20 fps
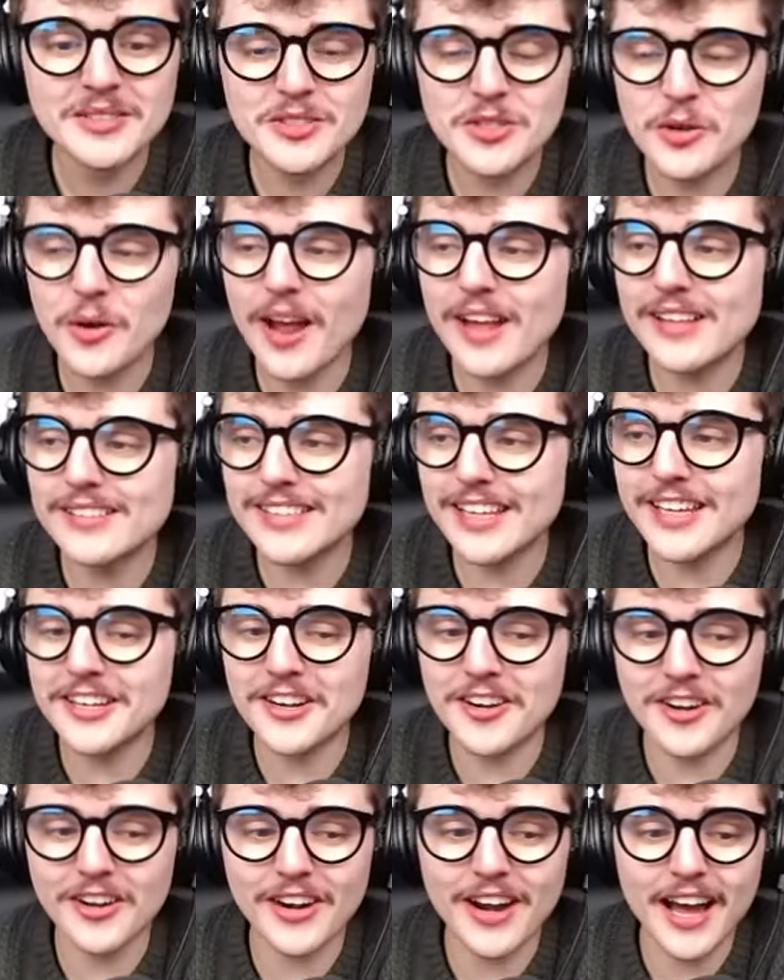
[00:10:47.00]

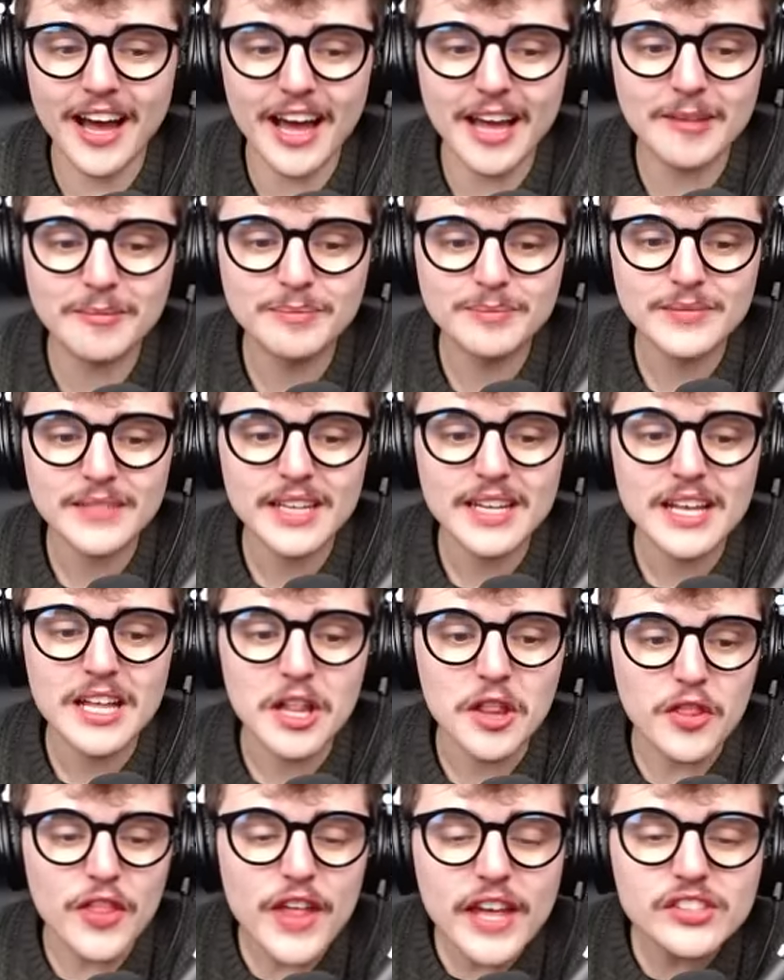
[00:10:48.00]
Translated or not.
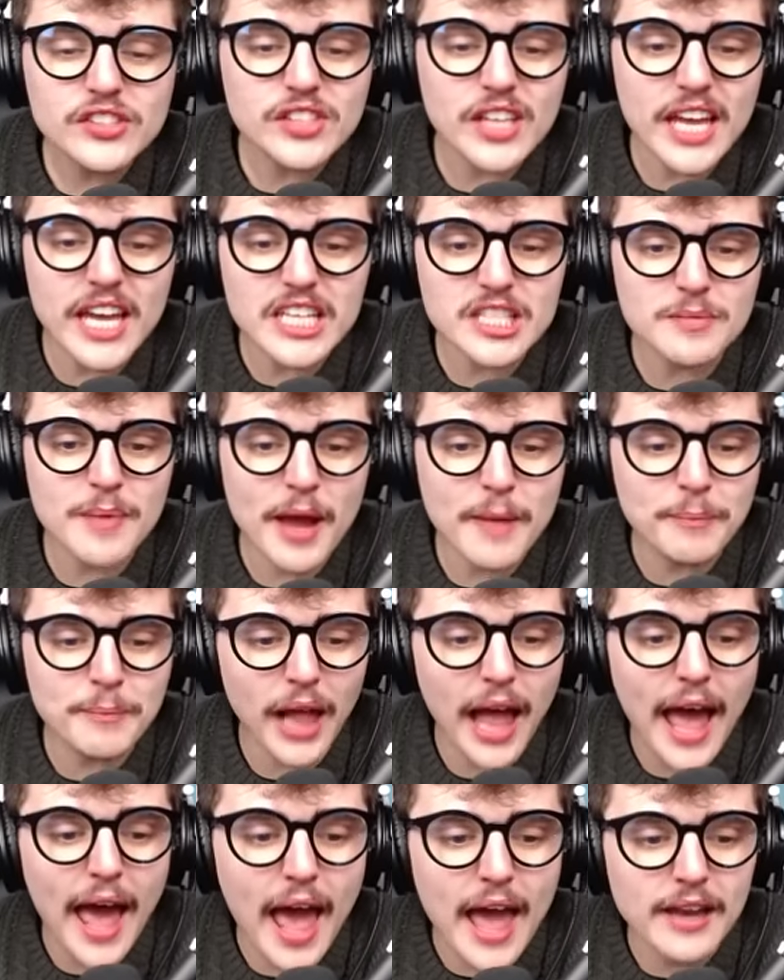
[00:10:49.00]
This is my
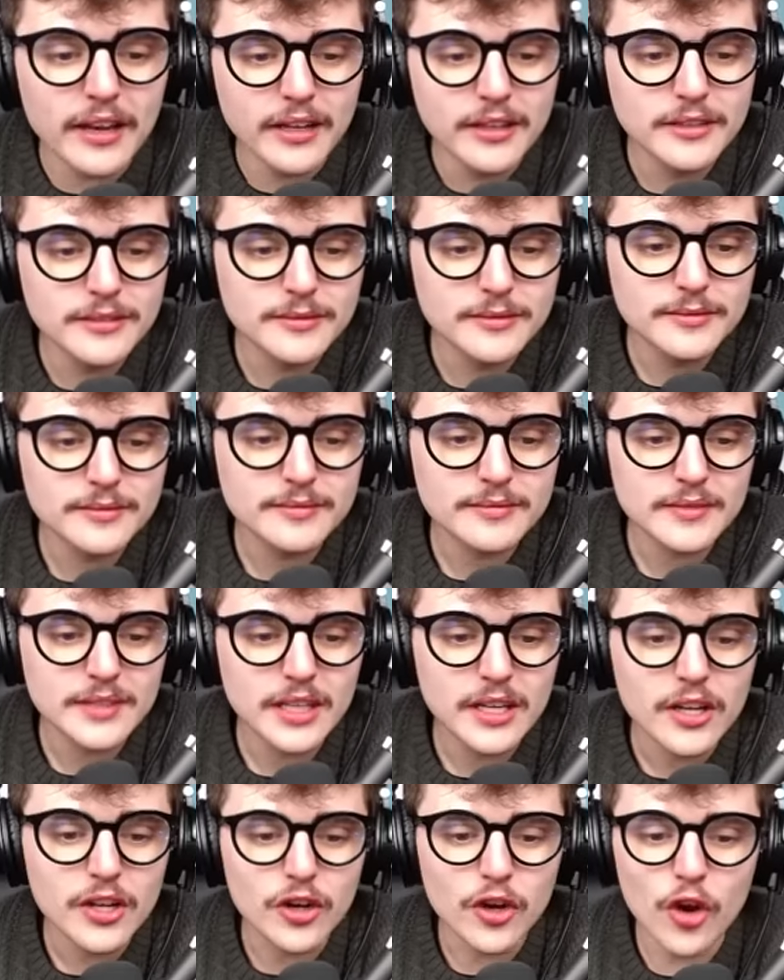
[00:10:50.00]
plan!
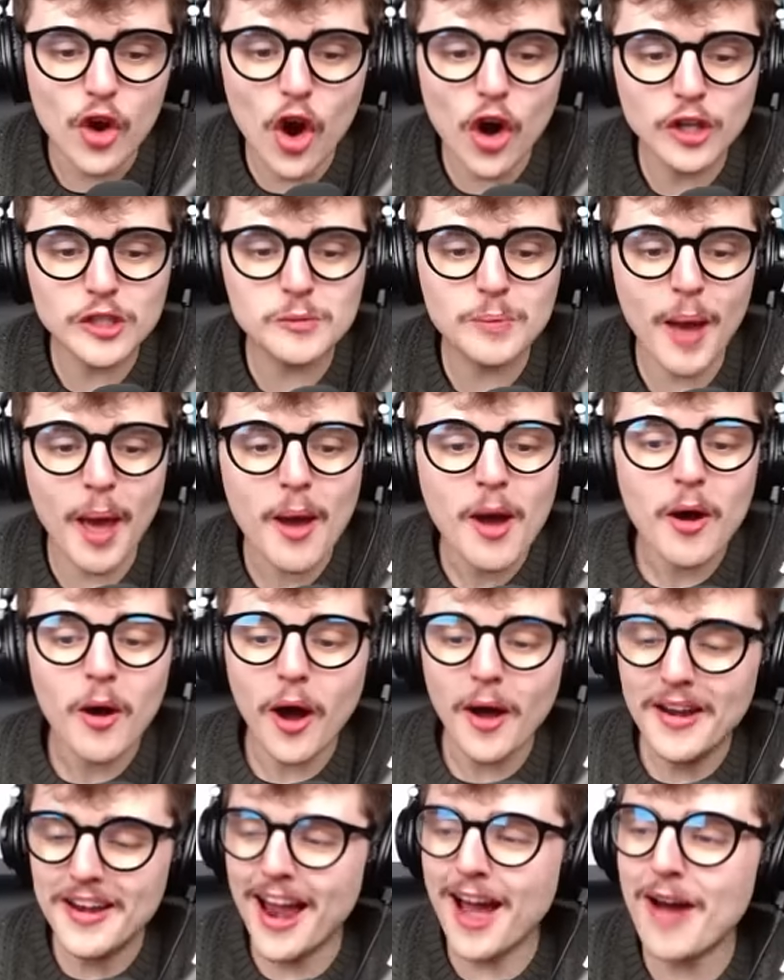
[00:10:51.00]
Newspaper!
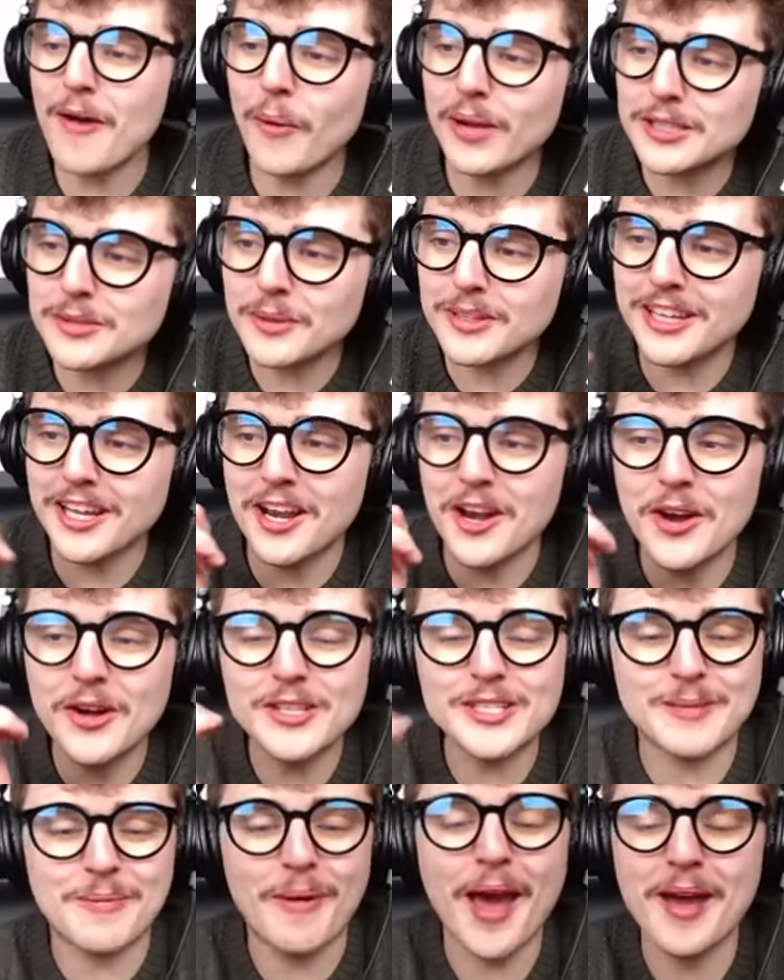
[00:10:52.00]
Uh, no, what's with the
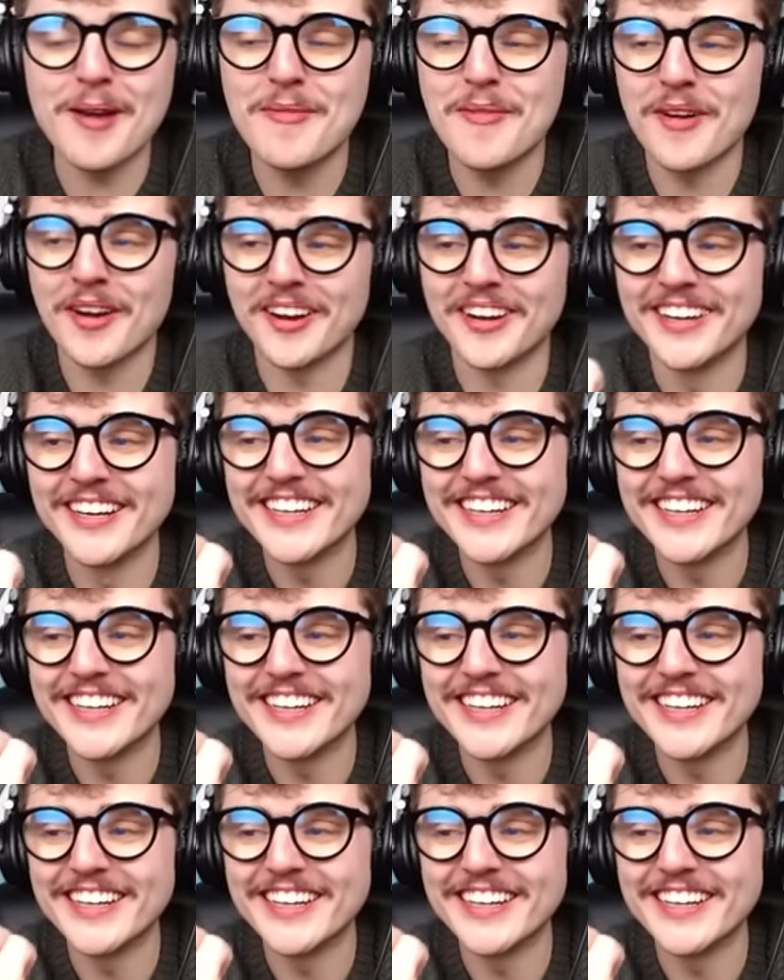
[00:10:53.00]
newspaper?